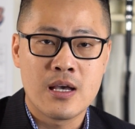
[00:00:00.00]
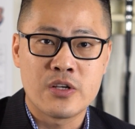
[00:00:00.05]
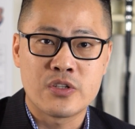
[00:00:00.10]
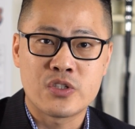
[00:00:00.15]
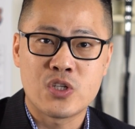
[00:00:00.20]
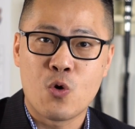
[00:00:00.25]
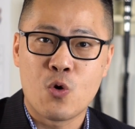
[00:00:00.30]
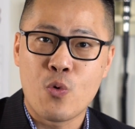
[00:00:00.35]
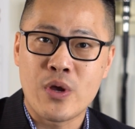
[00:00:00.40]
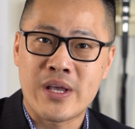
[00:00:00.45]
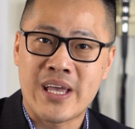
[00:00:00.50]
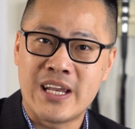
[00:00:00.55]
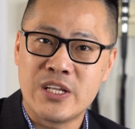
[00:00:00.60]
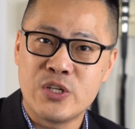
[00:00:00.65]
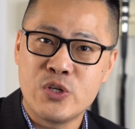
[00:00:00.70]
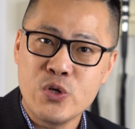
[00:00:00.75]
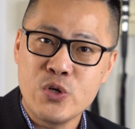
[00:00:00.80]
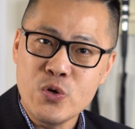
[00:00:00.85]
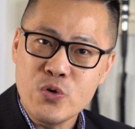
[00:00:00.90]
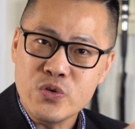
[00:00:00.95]
So we
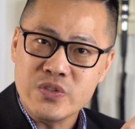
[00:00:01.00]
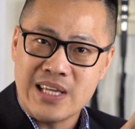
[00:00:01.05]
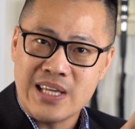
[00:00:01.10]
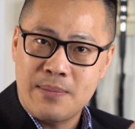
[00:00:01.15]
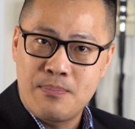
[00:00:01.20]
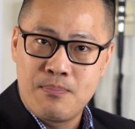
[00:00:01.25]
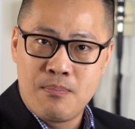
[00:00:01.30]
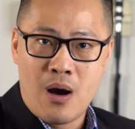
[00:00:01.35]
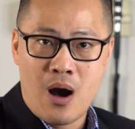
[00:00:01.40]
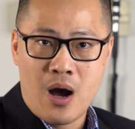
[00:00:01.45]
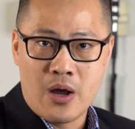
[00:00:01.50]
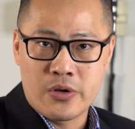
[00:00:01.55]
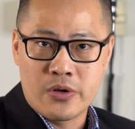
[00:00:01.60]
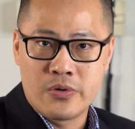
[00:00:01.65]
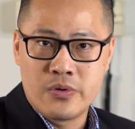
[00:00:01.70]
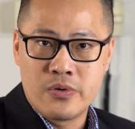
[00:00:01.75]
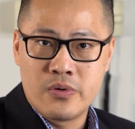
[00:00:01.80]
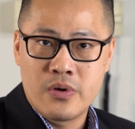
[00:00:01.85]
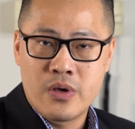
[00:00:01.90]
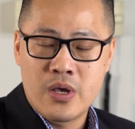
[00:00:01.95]
can use that
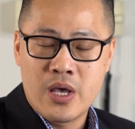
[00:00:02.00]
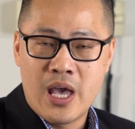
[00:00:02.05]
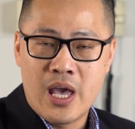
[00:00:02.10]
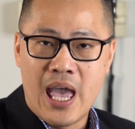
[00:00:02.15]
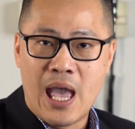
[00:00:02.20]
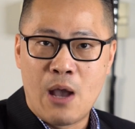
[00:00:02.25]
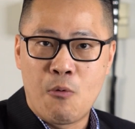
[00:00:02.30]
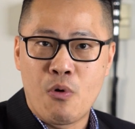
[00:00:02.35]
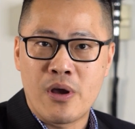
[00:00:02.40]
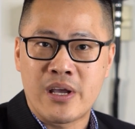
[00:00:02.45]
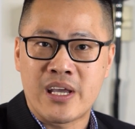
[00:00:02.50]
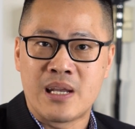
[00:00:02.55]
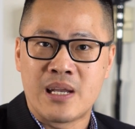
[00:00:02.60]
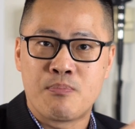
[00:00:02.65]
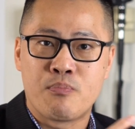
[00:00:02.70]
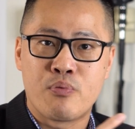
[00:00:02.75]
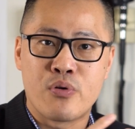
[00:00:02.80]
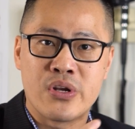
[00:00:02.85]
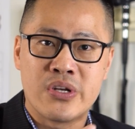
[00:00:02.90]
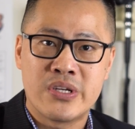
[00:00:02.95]
model and we
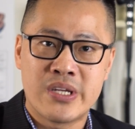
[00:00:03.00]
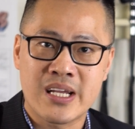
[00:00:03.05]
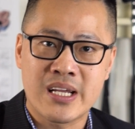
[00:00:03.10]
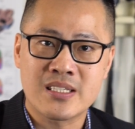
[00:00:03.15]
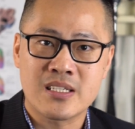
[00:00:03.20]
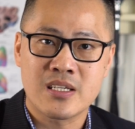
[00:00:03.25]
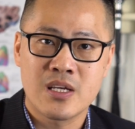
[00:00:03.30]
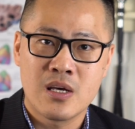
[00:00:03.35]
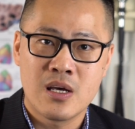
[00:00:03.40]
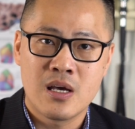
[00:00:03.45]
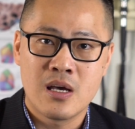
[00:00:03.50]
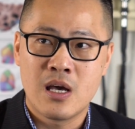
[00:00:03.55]
can predict